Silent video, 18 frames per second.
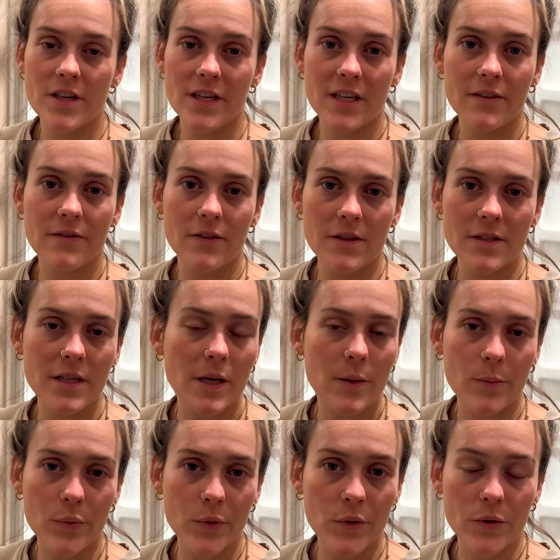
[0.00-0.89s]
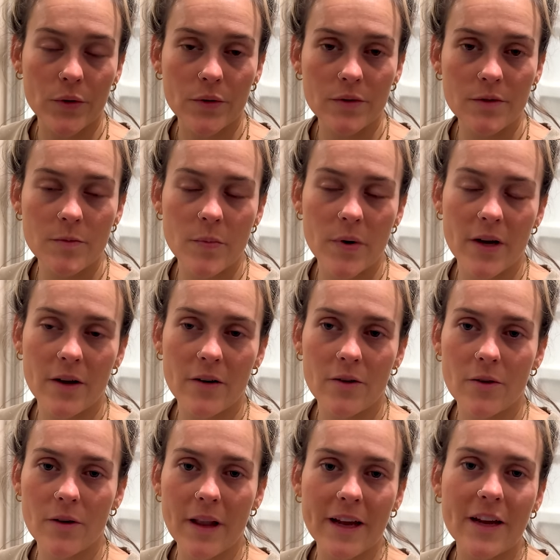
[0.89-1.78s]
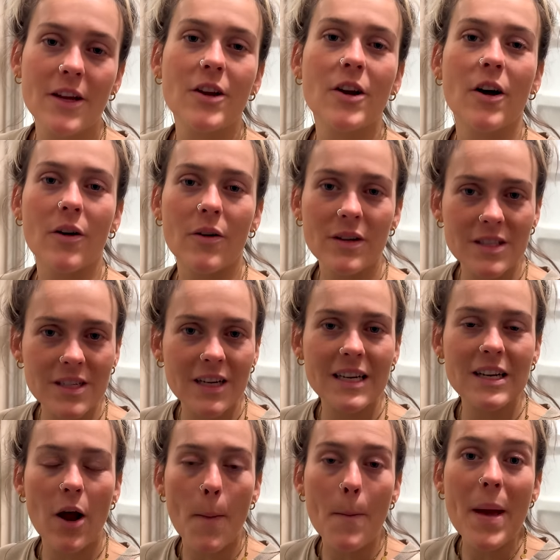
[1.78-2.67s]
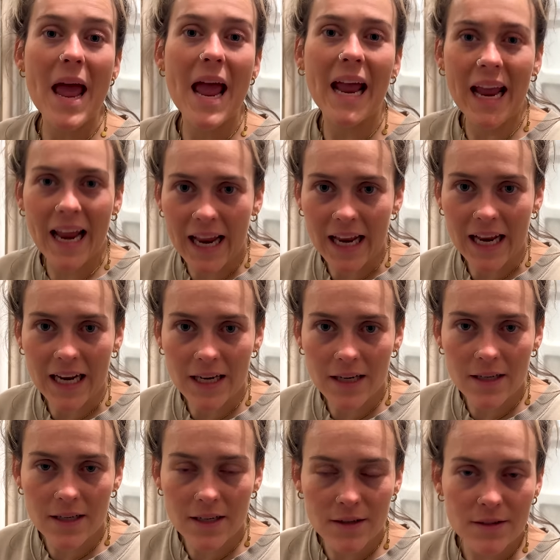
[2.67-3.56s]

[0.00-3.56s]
Like it feels like a bruise, but or like you know, it's not it's not pain.